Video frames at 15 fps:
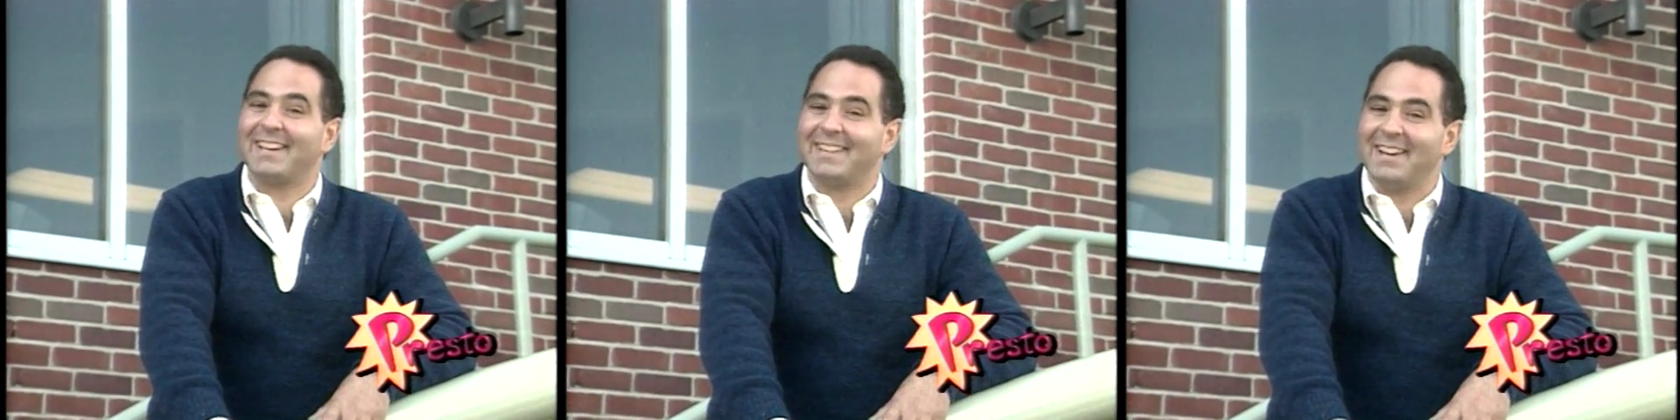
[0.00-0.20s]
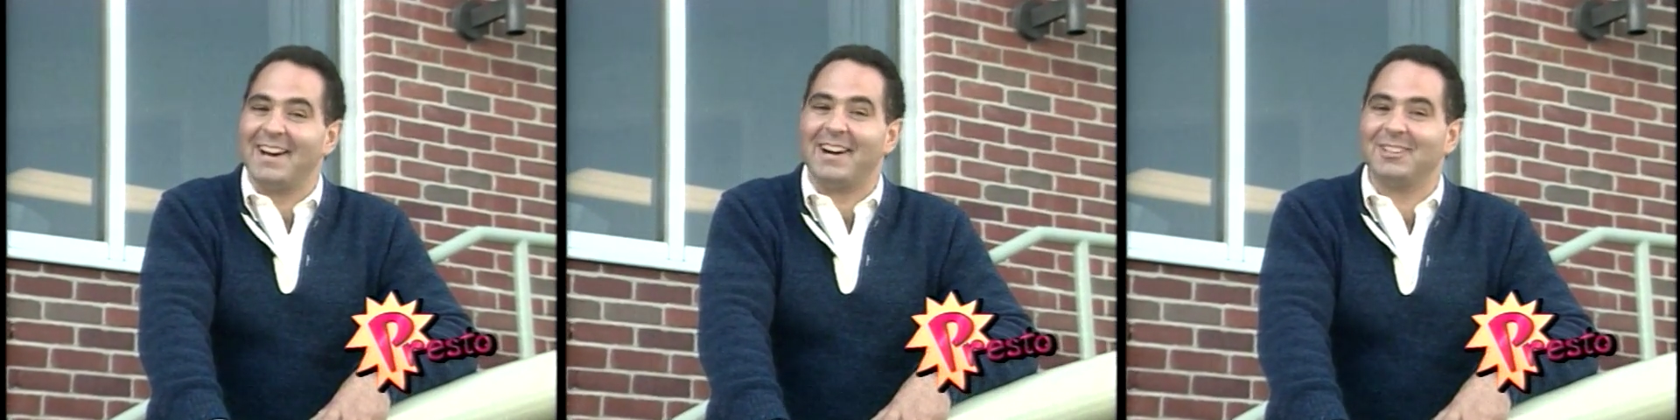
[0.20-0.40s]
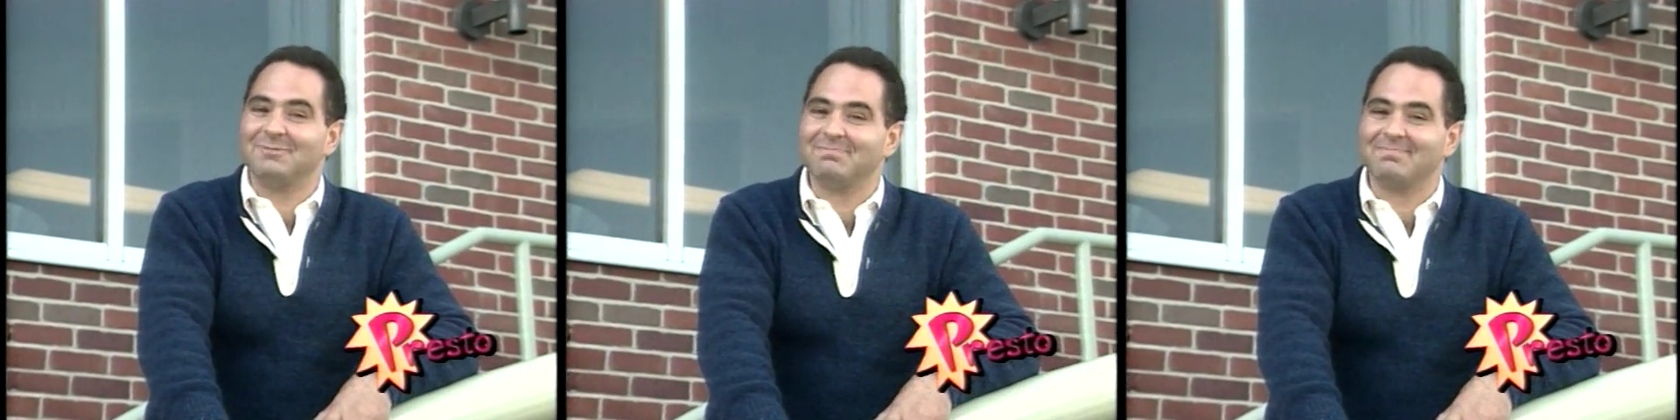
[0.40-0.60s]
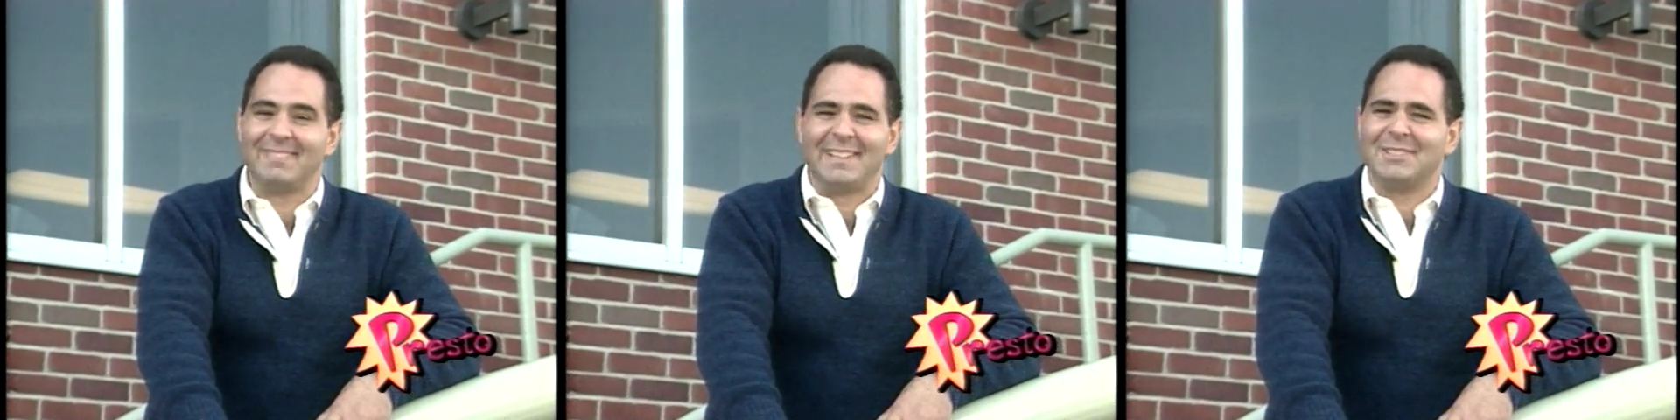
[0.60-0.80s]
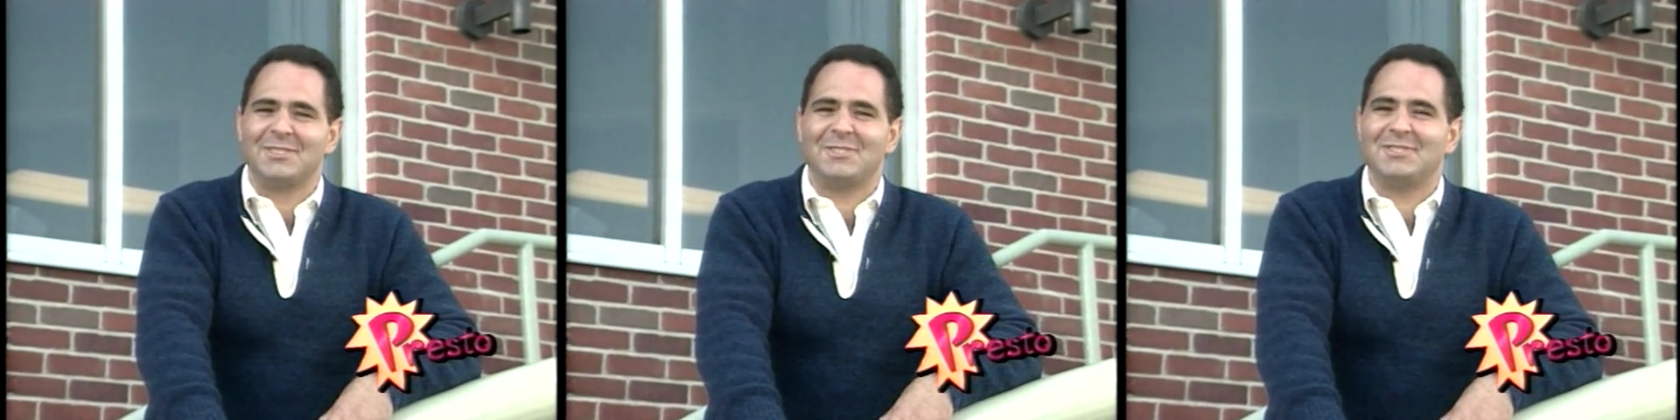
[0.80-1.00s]
now.
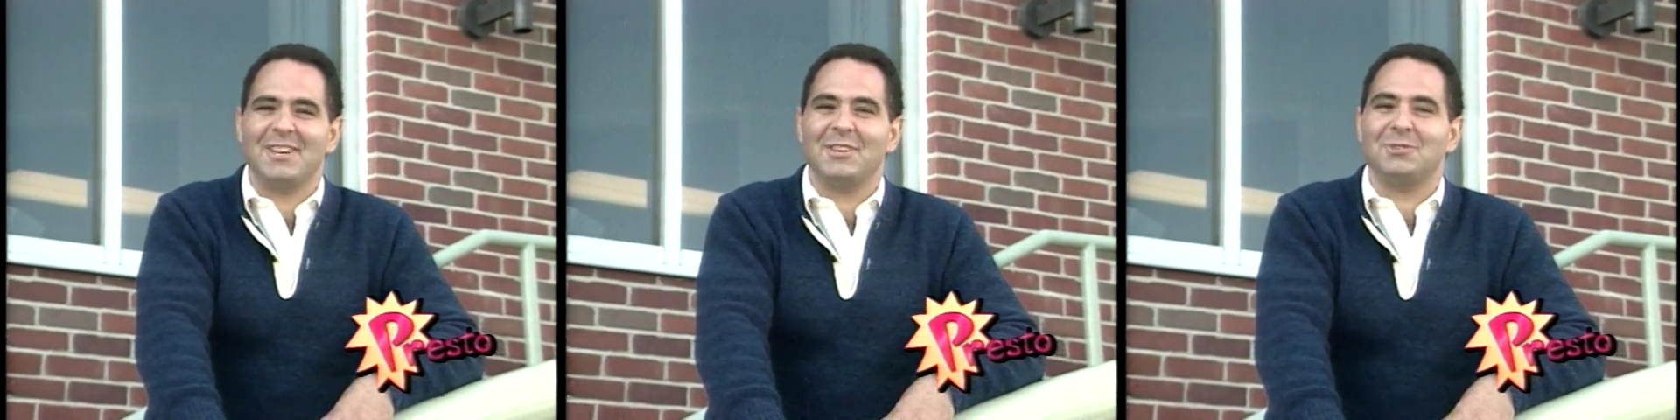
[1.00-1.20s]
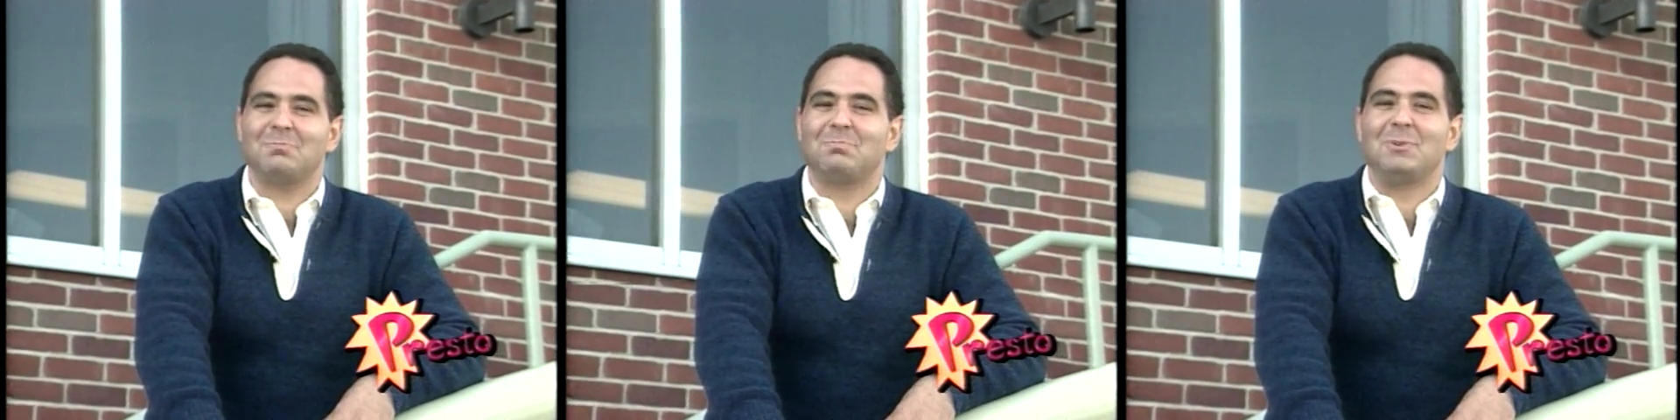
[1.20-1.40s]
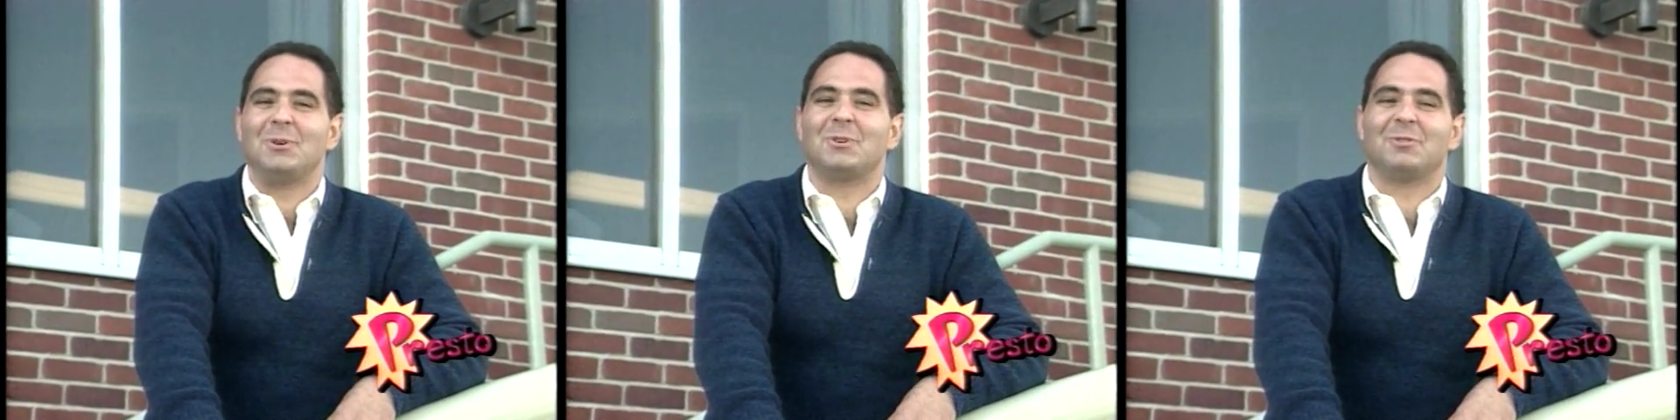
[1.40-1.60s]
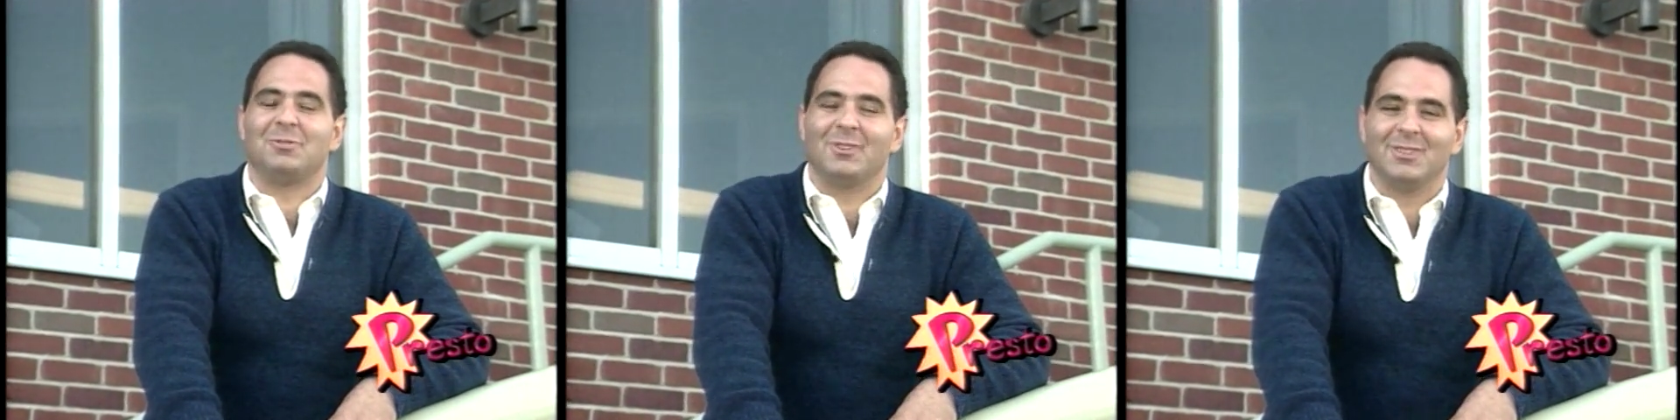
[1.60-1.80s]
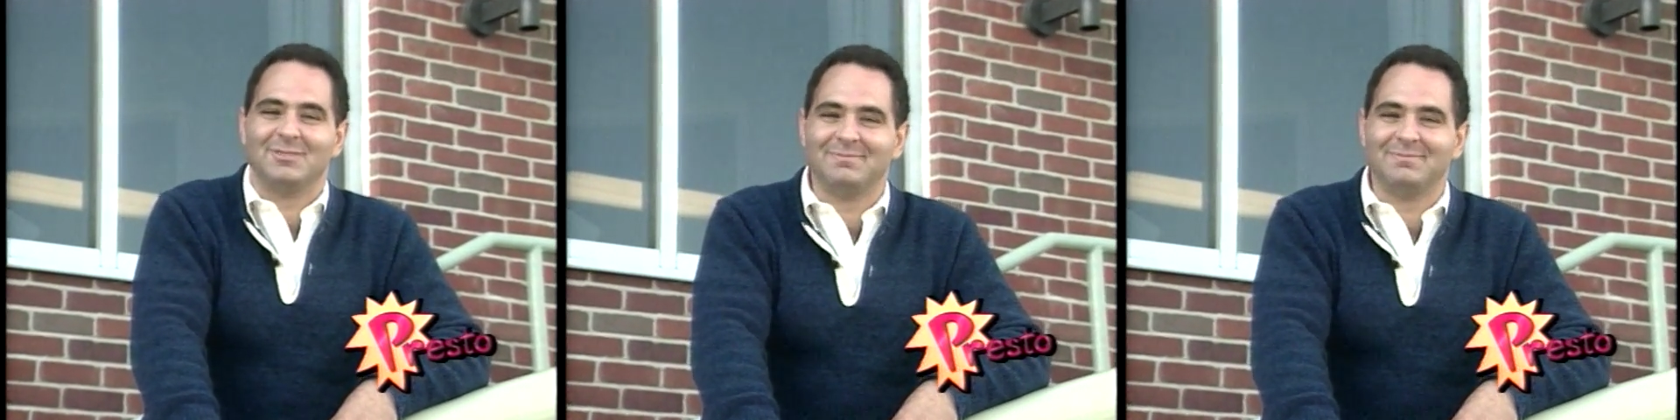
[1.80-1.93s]
It's just beautiful.